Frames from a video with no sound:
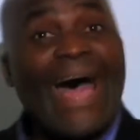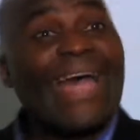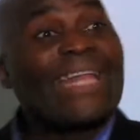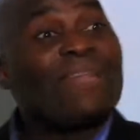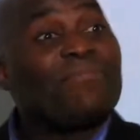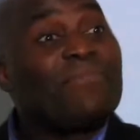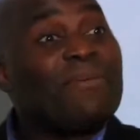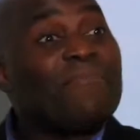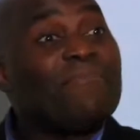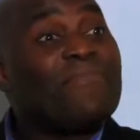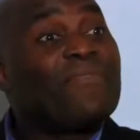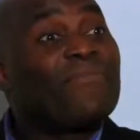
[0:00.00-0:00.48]
I
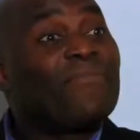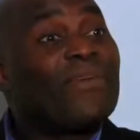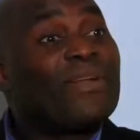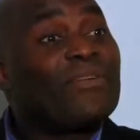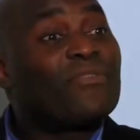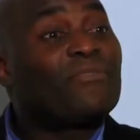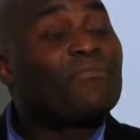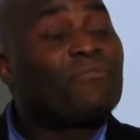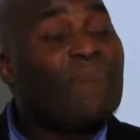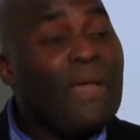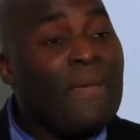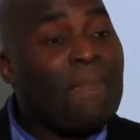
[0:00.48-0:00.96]
remember a
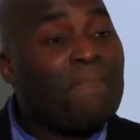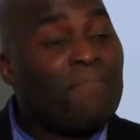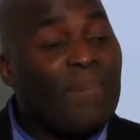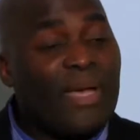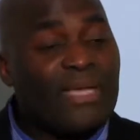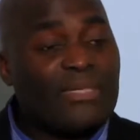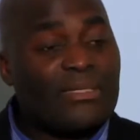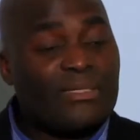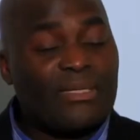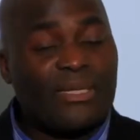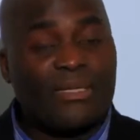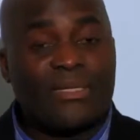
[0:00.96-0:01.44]
friend of mine,
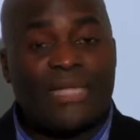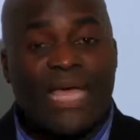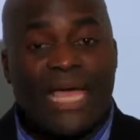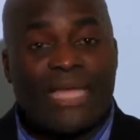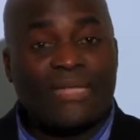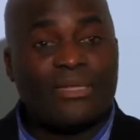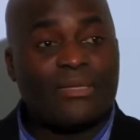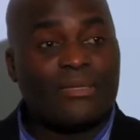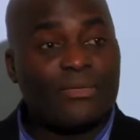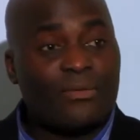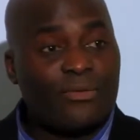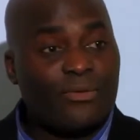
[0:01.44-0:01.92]
pastor,
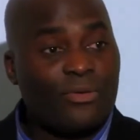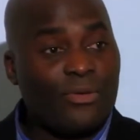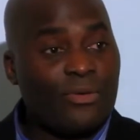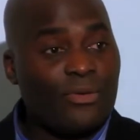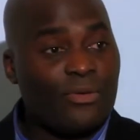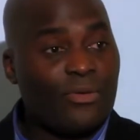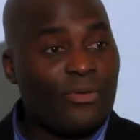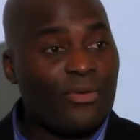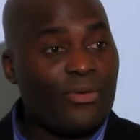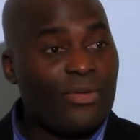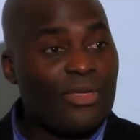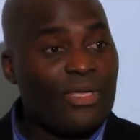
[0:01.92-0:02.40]
died in
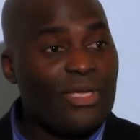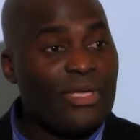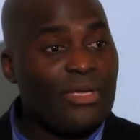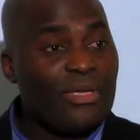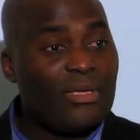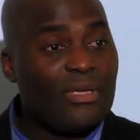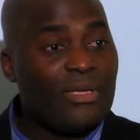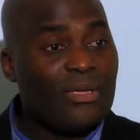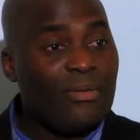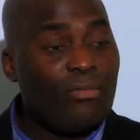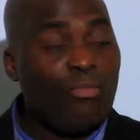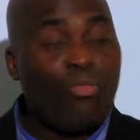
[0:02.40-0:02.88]
Congo.
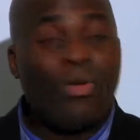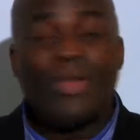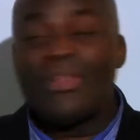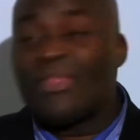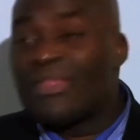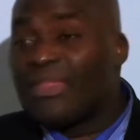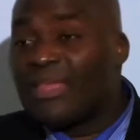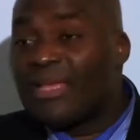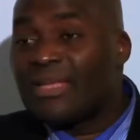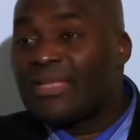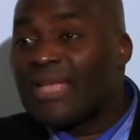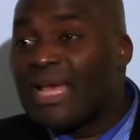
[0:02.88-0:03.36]

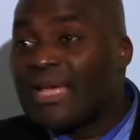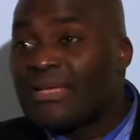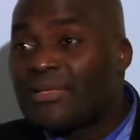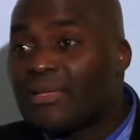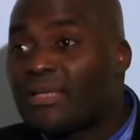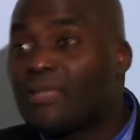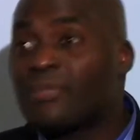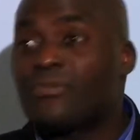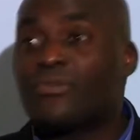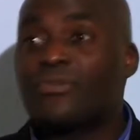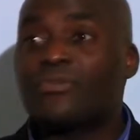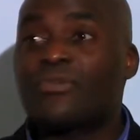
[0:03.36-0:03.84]
One thing that I
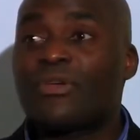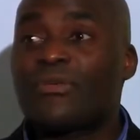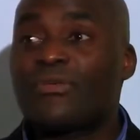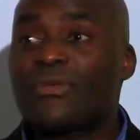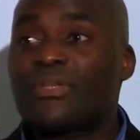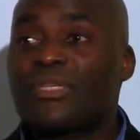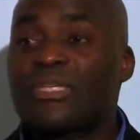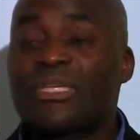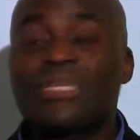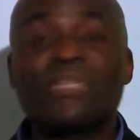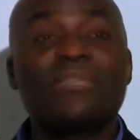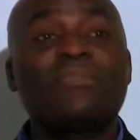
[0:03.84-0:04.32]
said to himself,
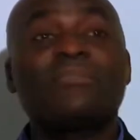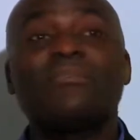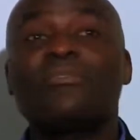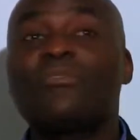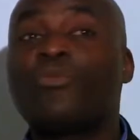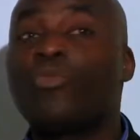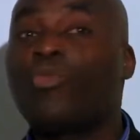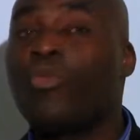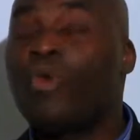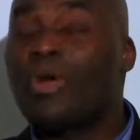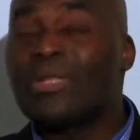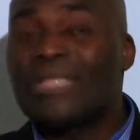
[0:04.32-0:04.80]
he said,
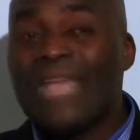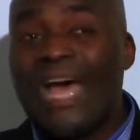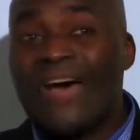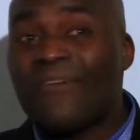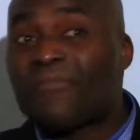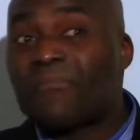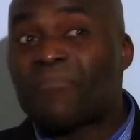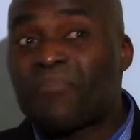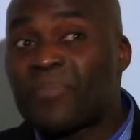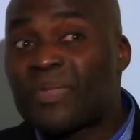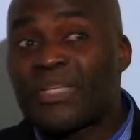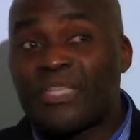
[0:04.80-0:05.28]
what
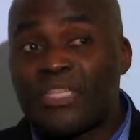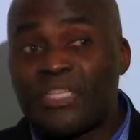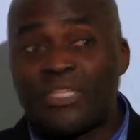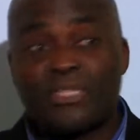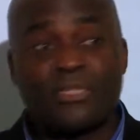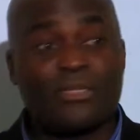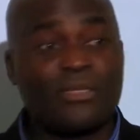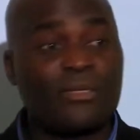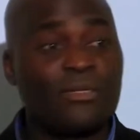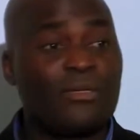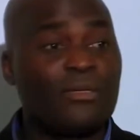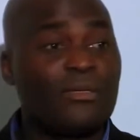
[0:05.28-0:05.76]
I've
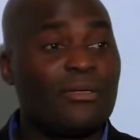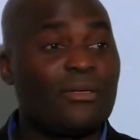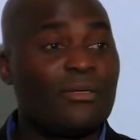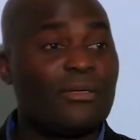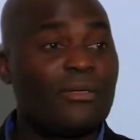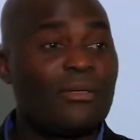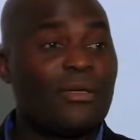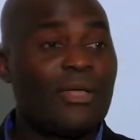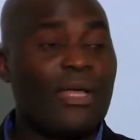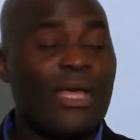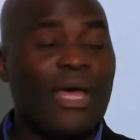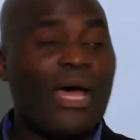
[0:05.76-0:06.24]
preached,
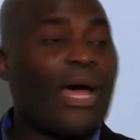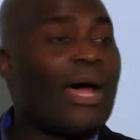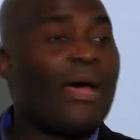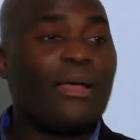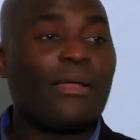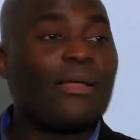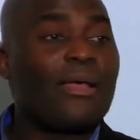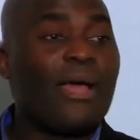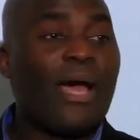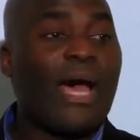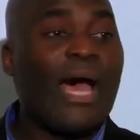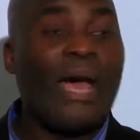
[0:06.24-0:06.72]

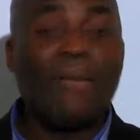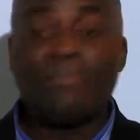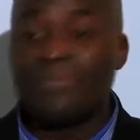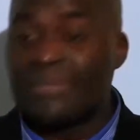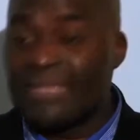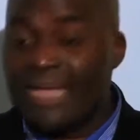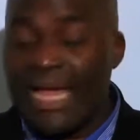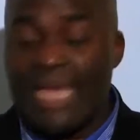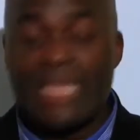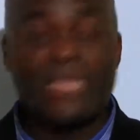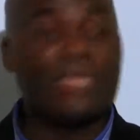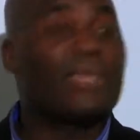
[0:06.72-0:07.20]

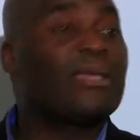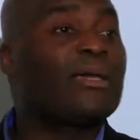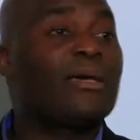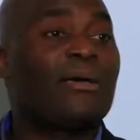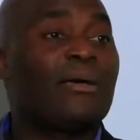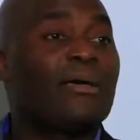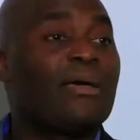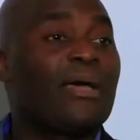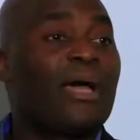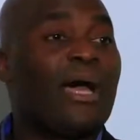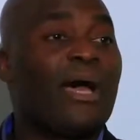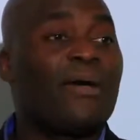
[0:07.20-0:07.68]
I'm dying,
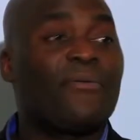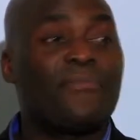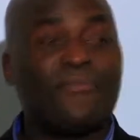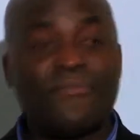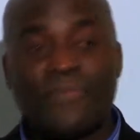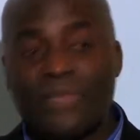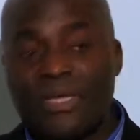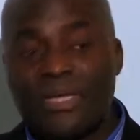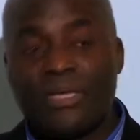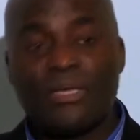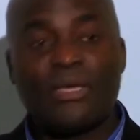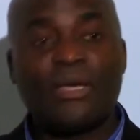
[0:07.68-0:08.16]
I
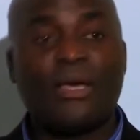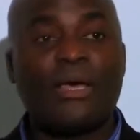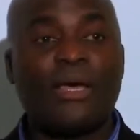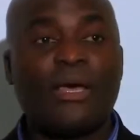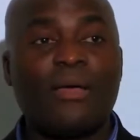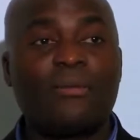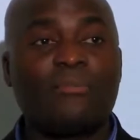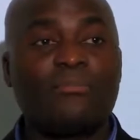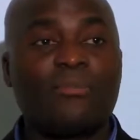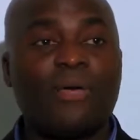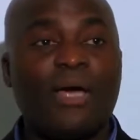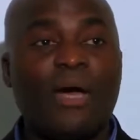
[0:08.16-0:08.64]
think
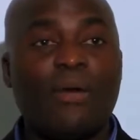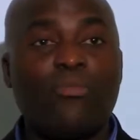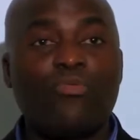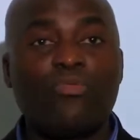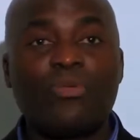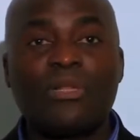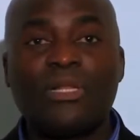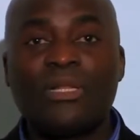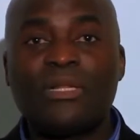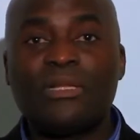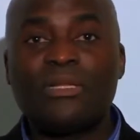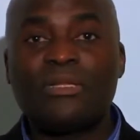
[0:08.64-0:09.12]
I
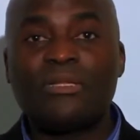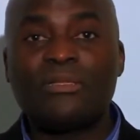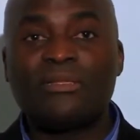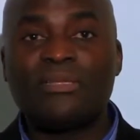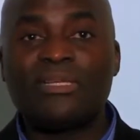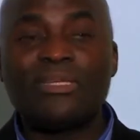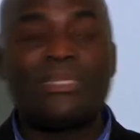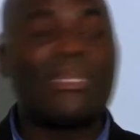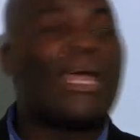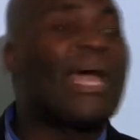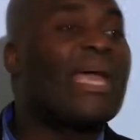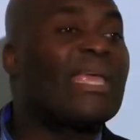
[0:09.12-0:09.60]
will
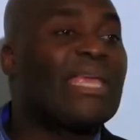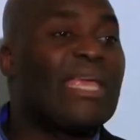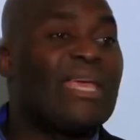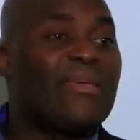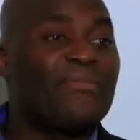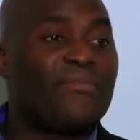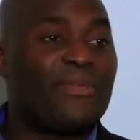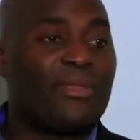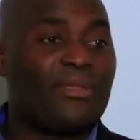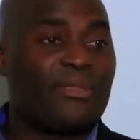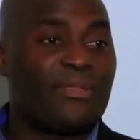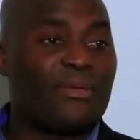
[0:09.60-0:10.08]
deny
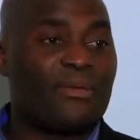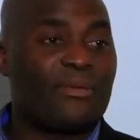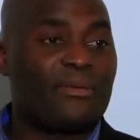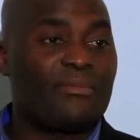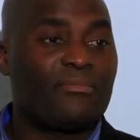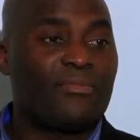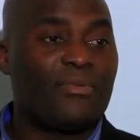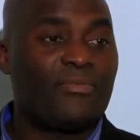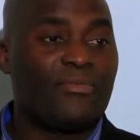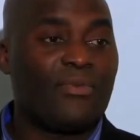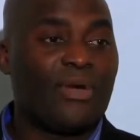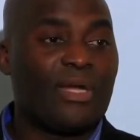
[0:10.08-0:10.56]
everything
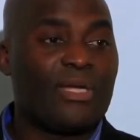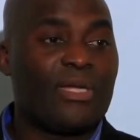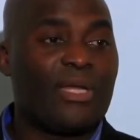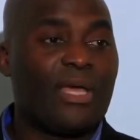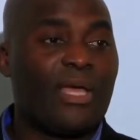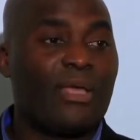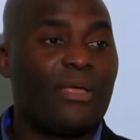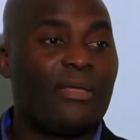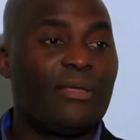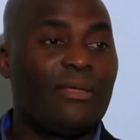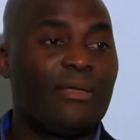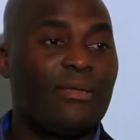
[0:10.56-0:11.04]
before I
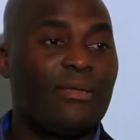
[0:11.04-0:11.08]
die.